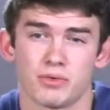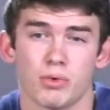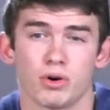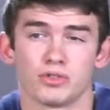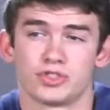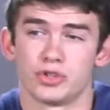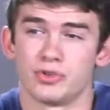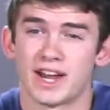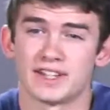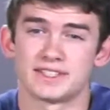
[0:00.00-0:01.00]
in the world, so
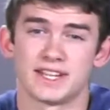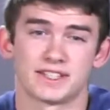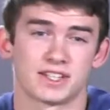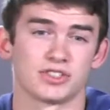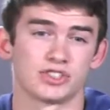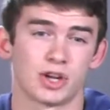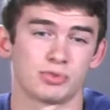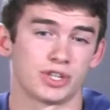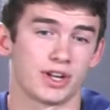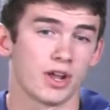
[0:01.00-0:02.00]
United States
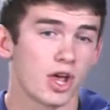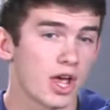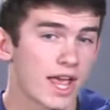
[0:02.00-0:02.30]
consumption